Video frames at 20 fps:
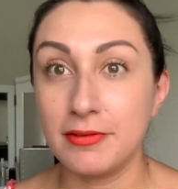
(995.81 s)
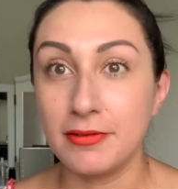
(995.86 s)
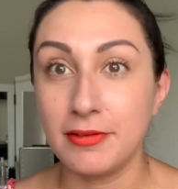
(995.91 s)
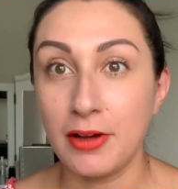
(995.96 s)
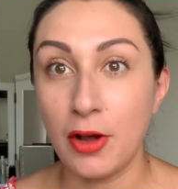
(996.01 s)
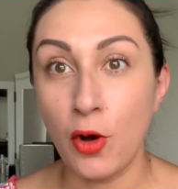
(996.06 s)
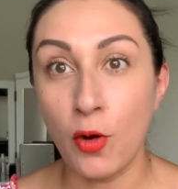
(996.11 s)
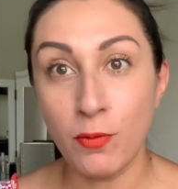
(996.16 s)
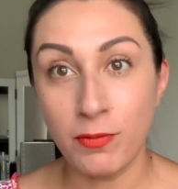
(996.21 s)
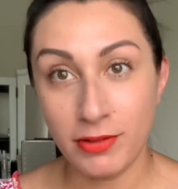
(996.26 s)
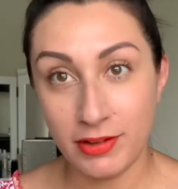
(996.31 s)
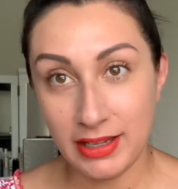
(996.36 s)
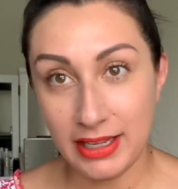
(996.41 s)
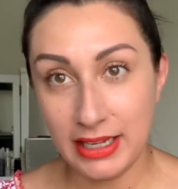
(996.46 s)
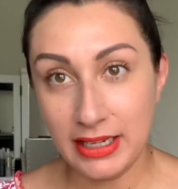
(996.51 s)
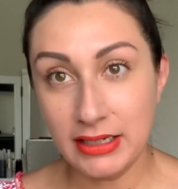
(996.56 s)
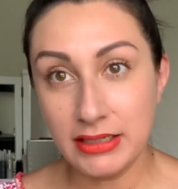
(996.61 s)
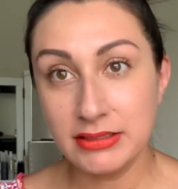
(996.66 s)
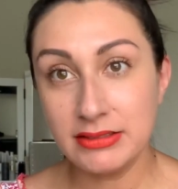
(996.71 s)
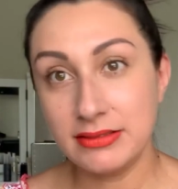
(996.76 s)

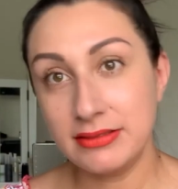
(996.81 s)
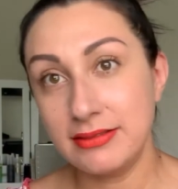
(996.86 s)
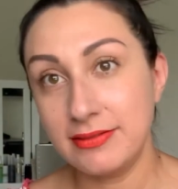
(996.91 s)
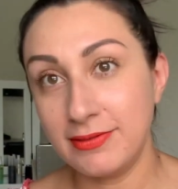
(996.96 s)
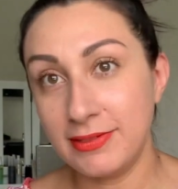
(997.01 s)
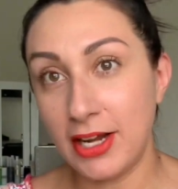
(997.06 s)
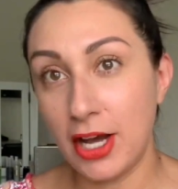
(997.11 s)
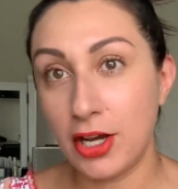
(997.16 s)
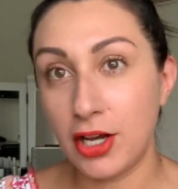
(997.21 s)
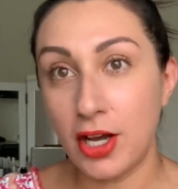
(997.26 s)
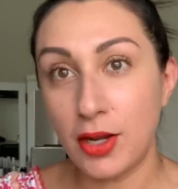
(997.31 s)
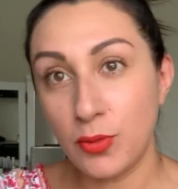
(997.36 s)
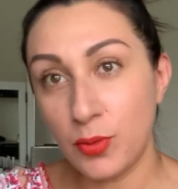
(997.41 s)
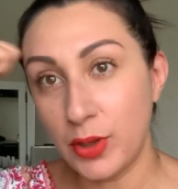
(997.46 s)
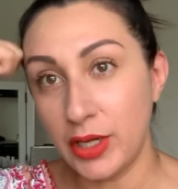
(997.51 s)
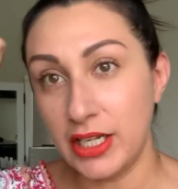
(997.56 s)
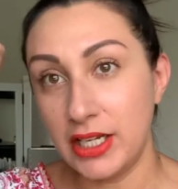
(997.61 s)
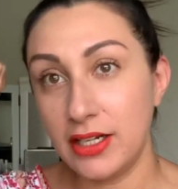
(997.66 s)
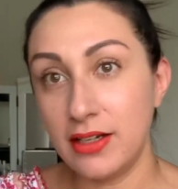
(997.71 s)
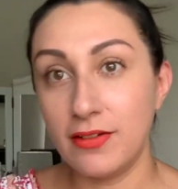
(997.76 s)
hopefully, knock on
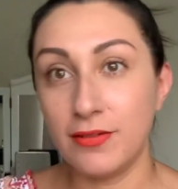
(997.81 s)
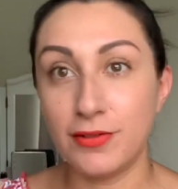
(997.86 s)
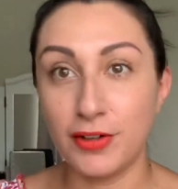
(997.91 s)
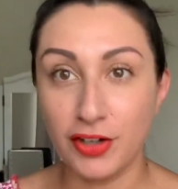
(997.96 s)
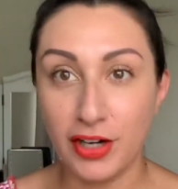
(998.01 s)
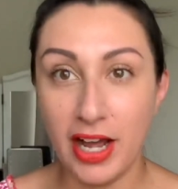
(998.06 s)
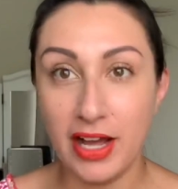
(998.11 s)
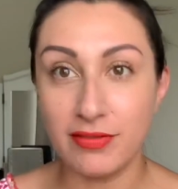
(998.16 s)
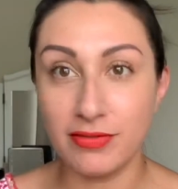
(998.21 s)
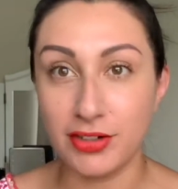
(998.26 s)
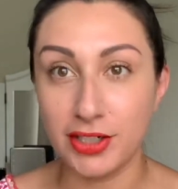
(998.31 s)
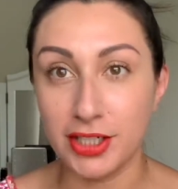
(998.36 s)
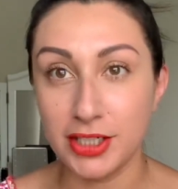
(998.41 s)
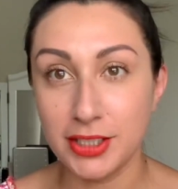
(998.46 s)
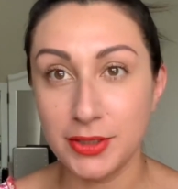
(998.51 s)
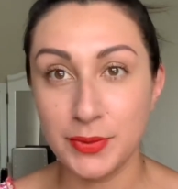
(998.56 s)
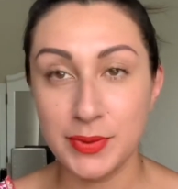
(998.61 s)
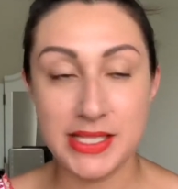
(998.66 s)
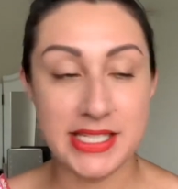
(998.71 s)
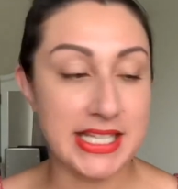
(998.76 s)
wood, forever
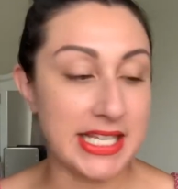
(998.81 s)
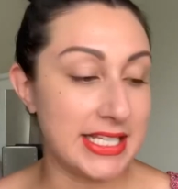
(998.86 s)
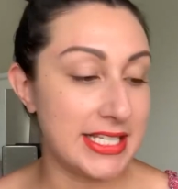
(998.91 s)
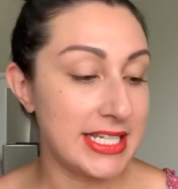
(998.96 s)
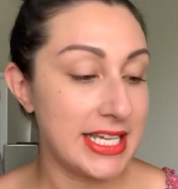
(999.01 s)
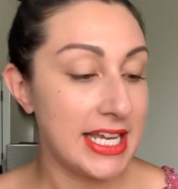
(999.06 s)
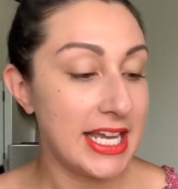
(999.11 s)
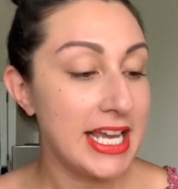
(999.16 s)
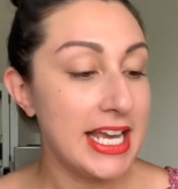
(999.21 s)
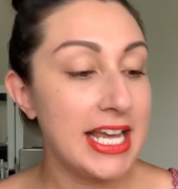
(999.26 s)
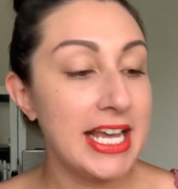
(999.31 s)
with SCENTSY.